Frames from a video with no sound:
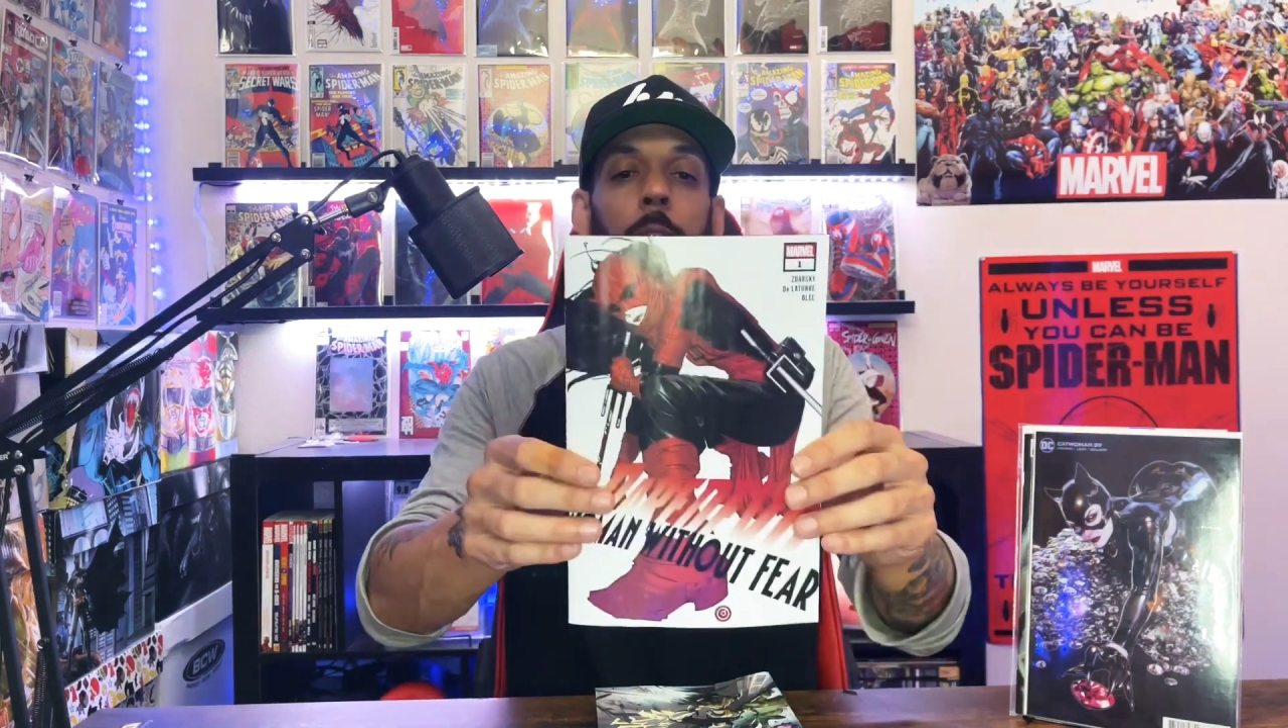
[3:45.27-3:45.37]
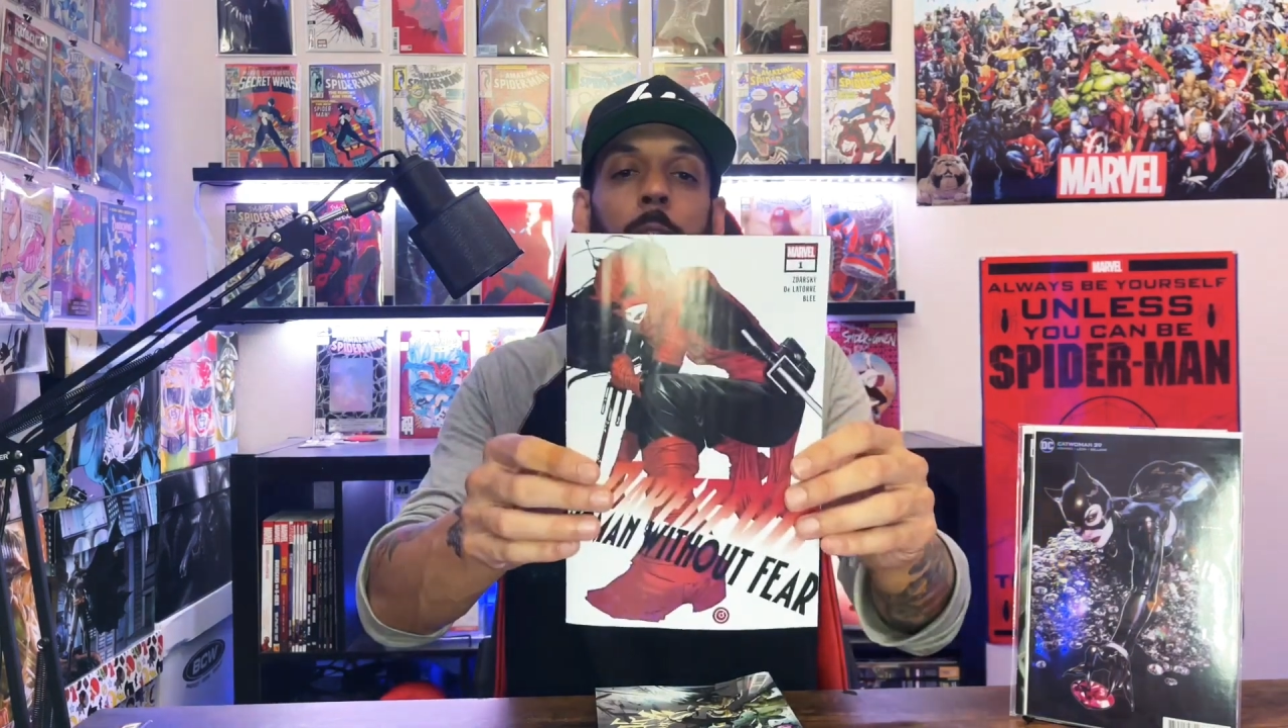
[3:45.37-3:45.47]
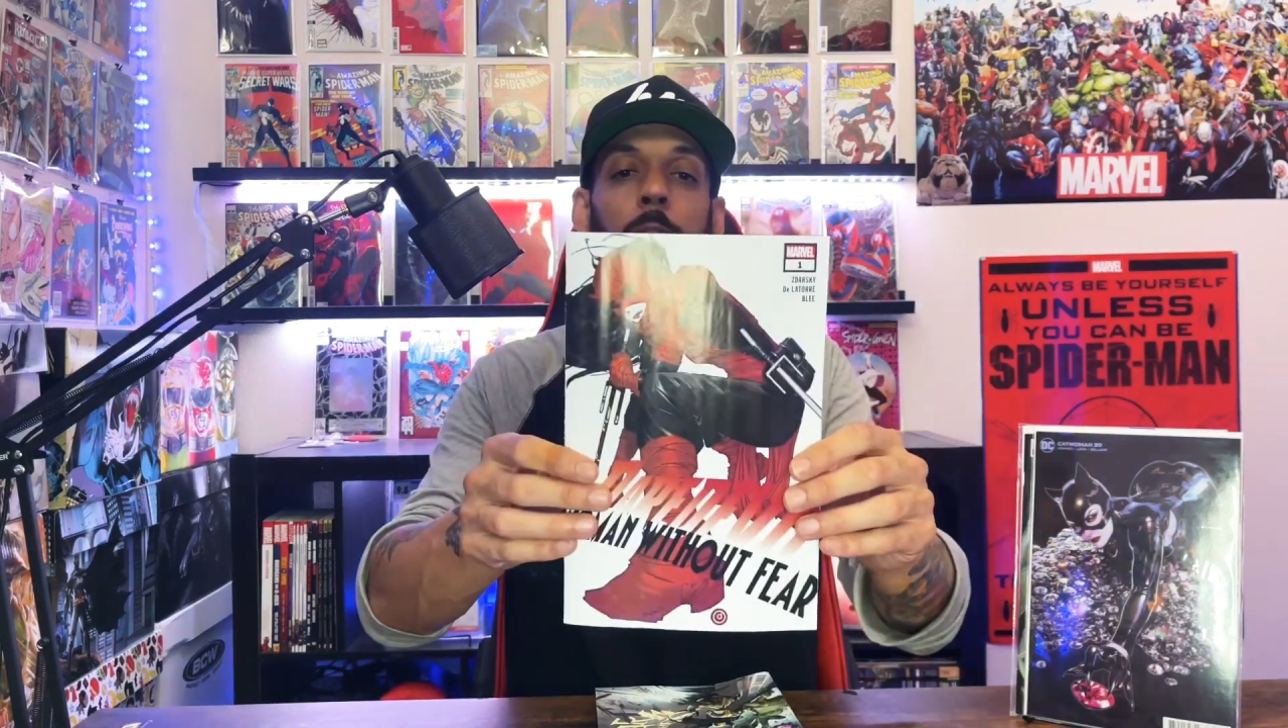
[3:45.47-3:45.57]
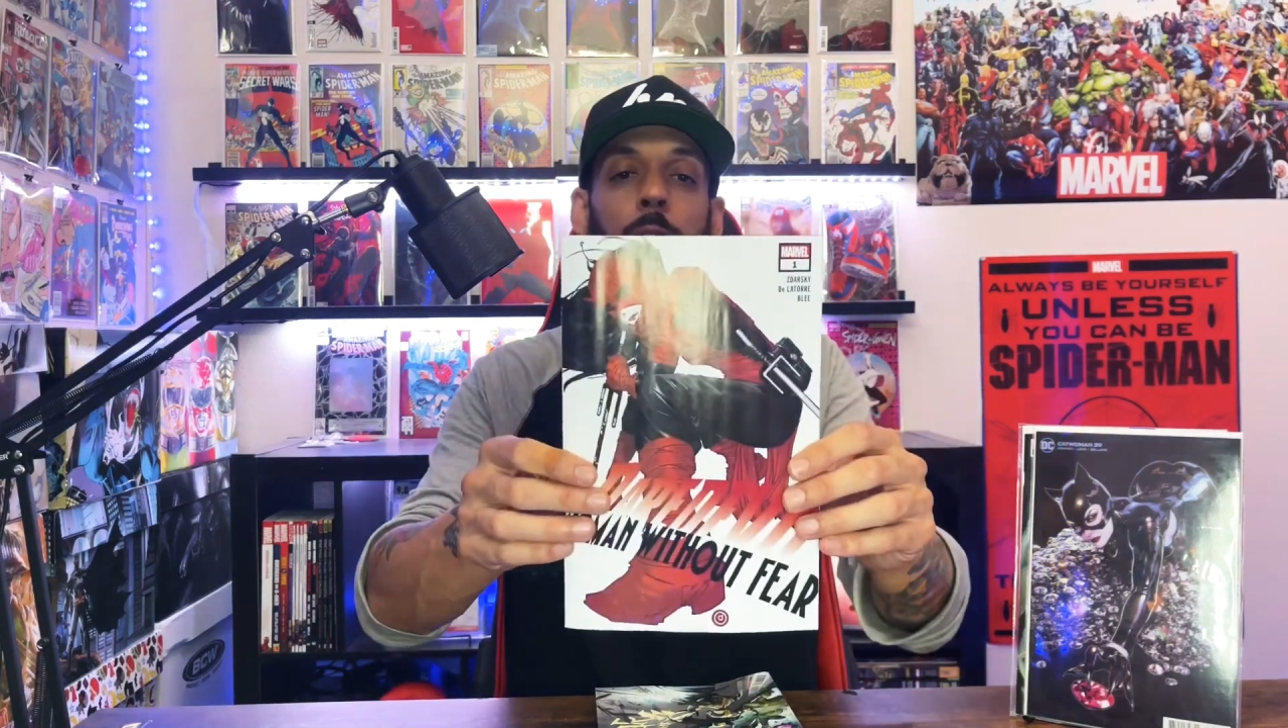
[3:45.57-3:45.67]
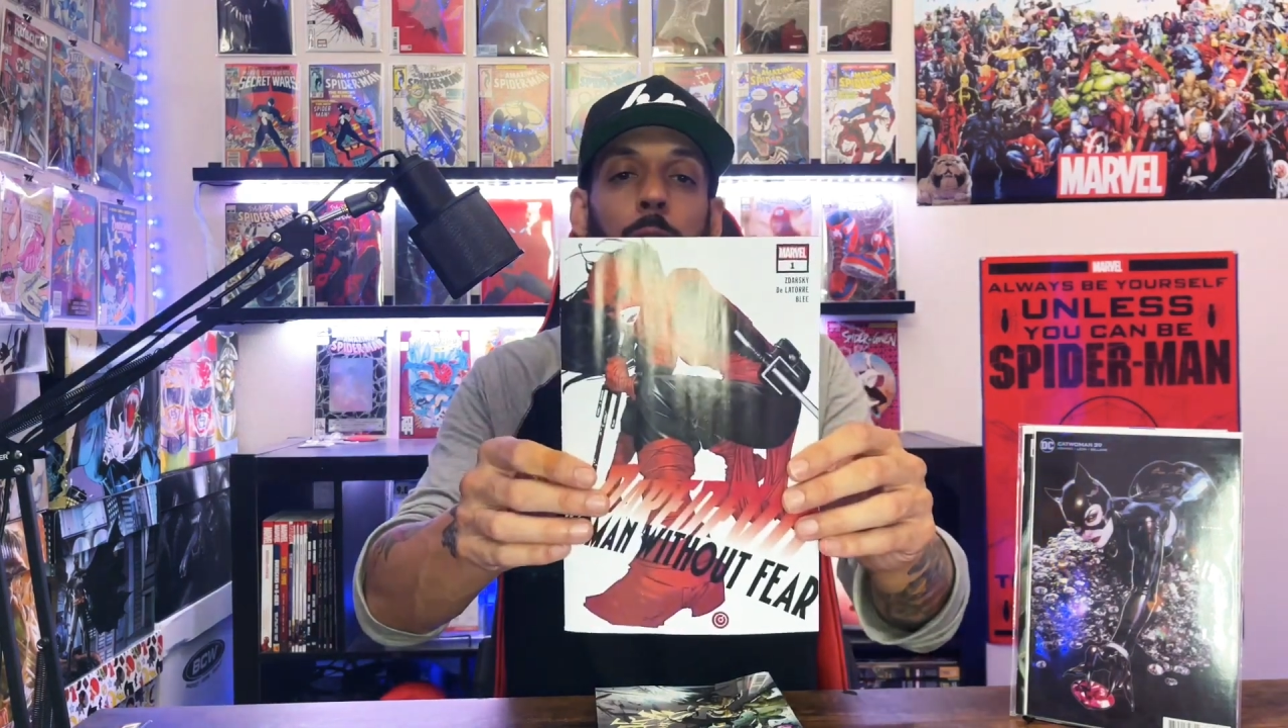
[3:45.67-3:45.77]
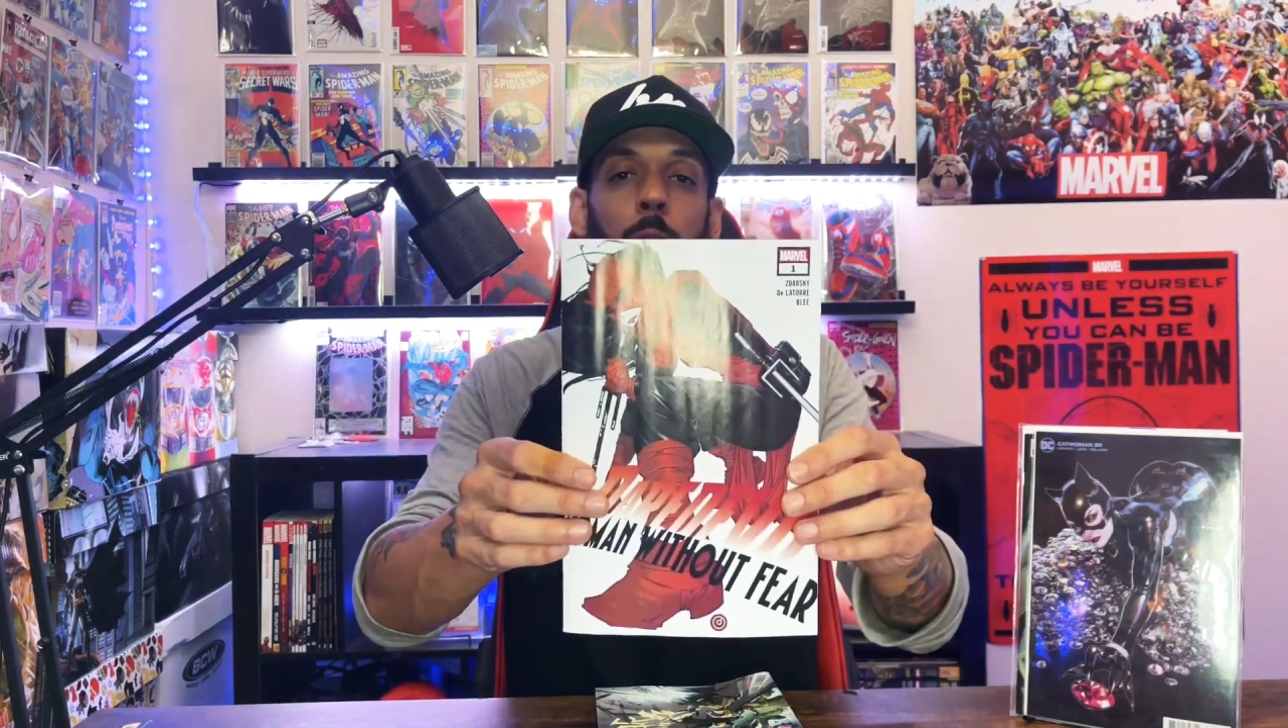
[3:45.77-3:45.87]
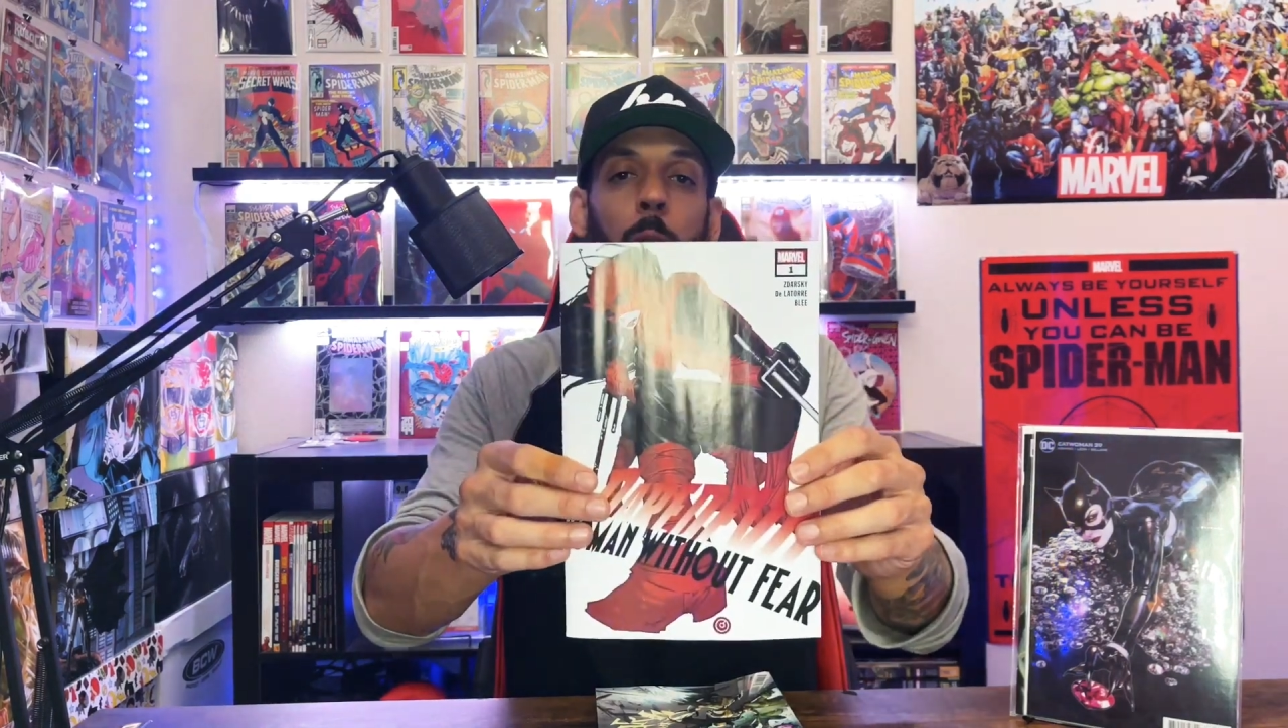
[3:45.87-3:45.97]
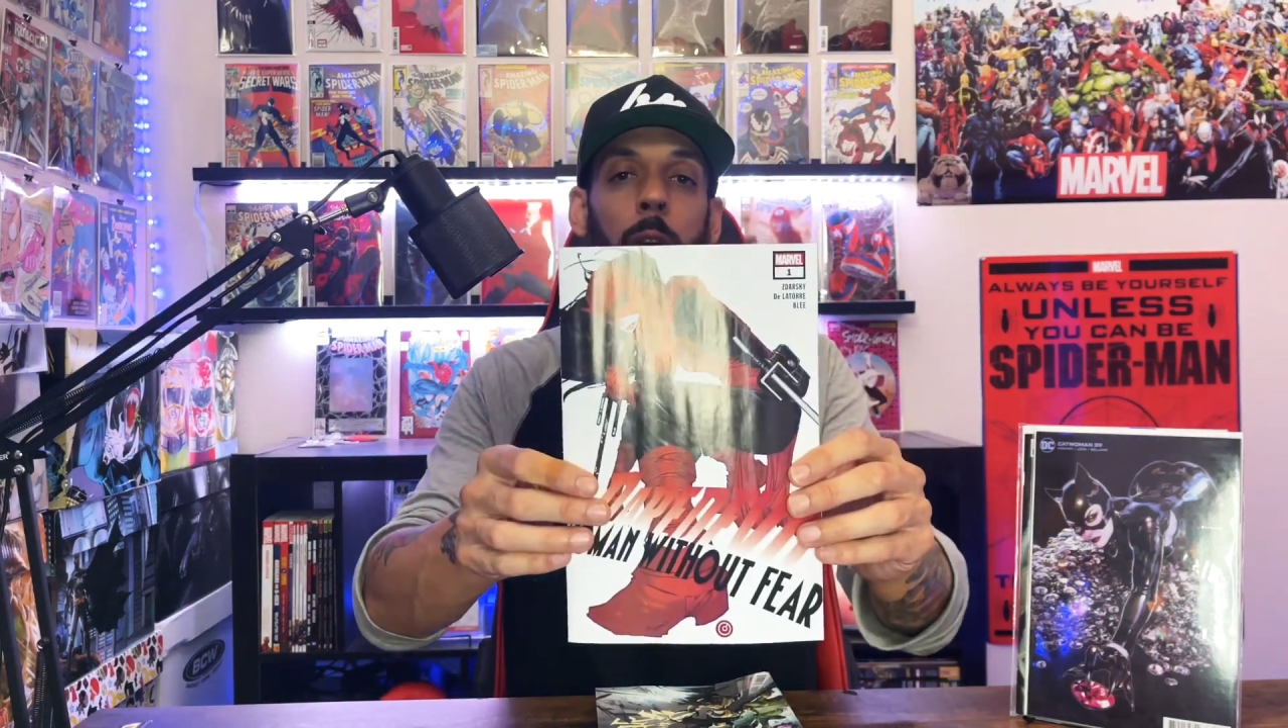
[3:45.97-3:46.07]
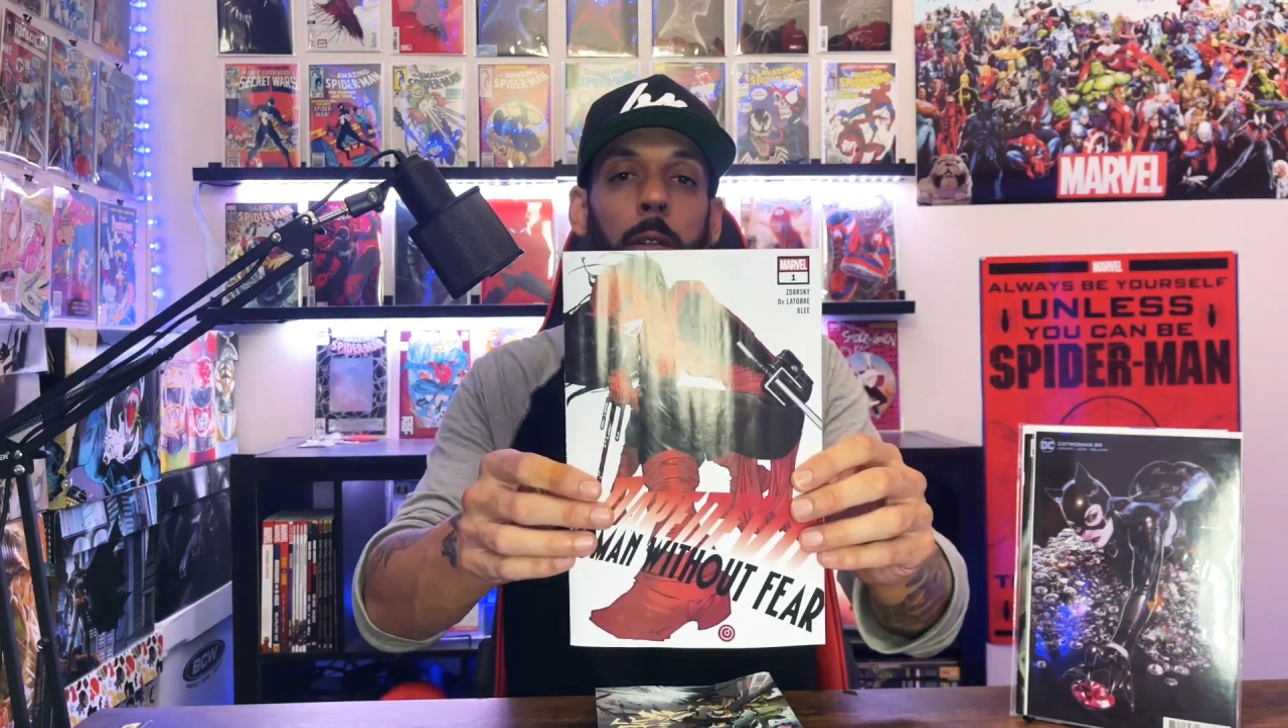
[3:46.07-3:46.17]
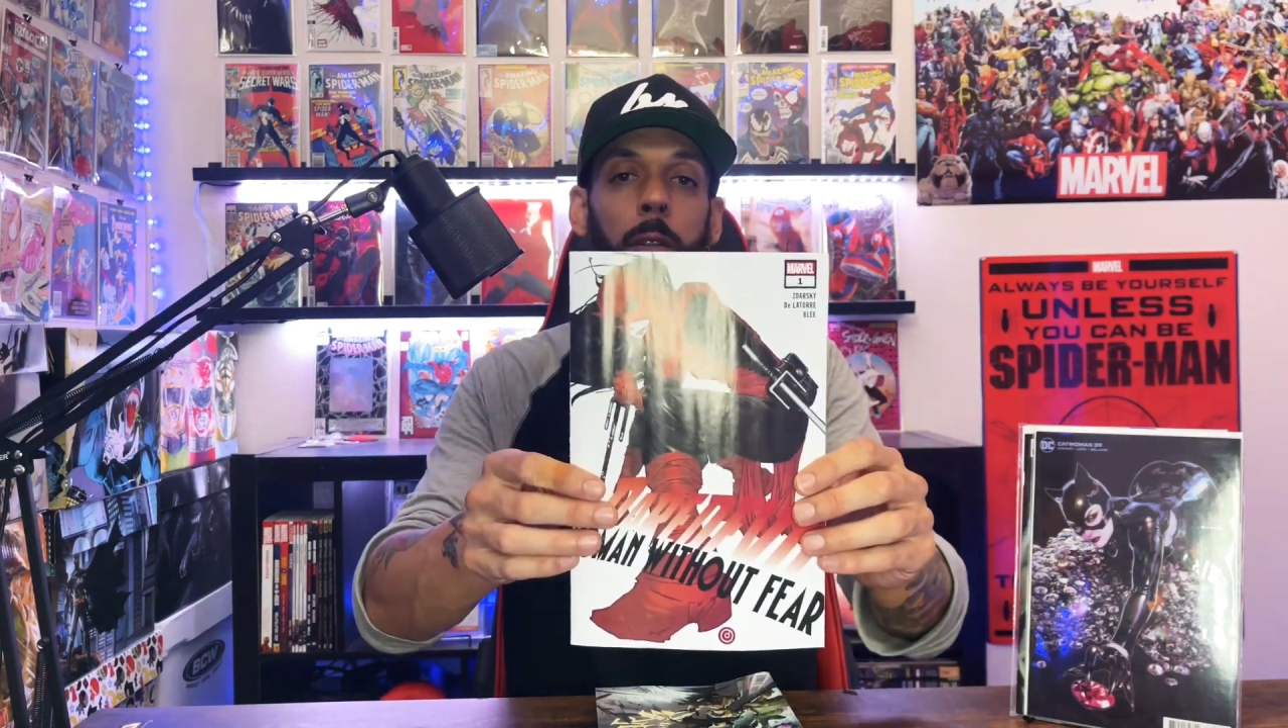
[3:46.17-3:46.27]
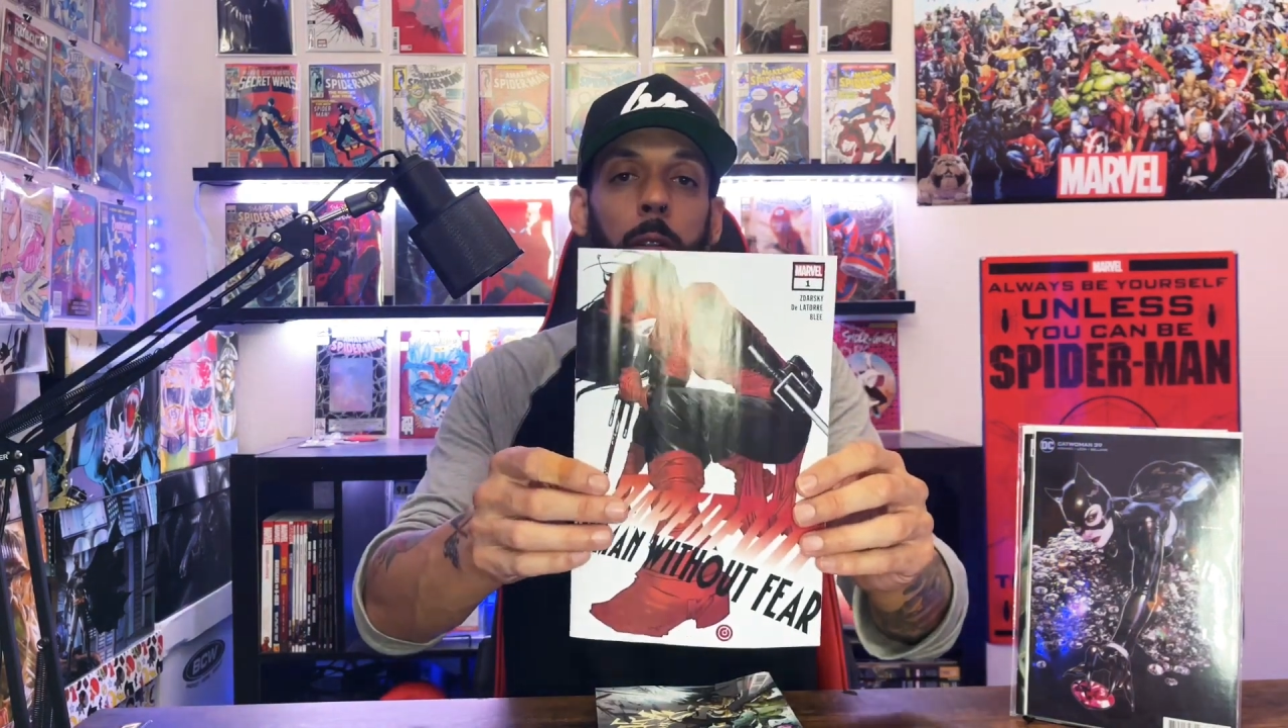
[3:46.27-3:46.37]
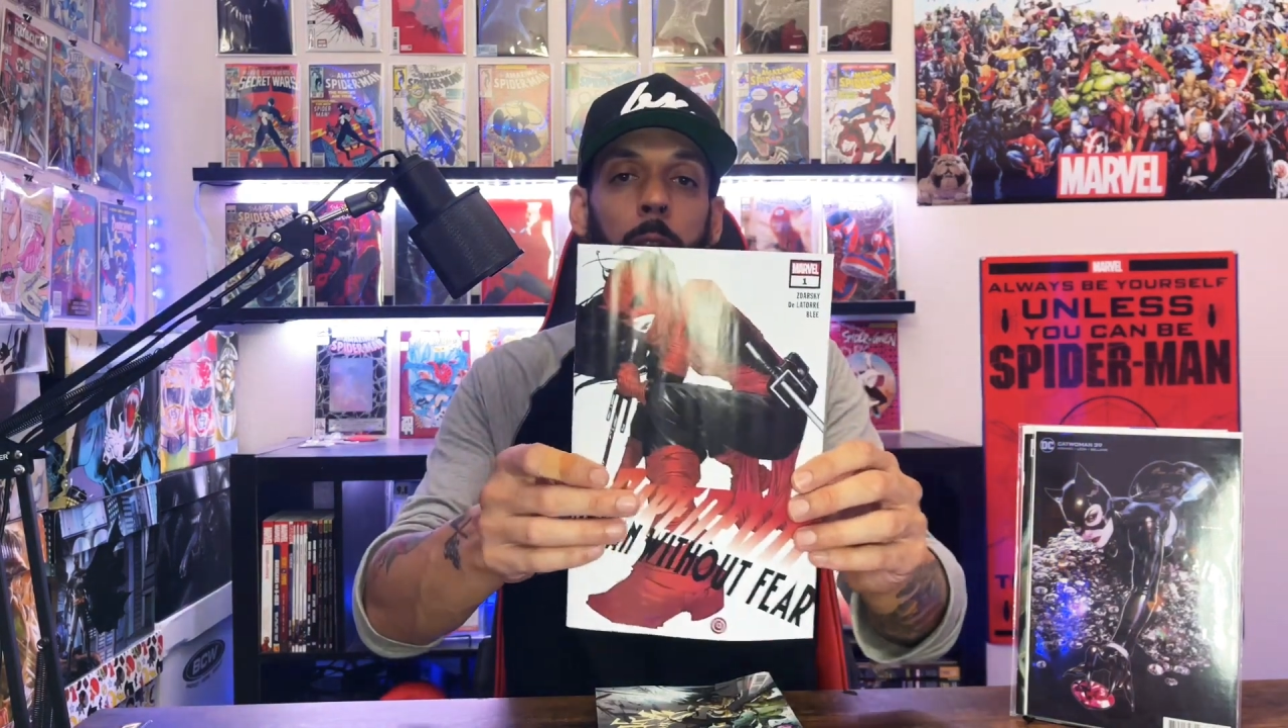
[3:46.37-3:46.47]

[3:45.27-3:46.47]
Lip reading: issue 1.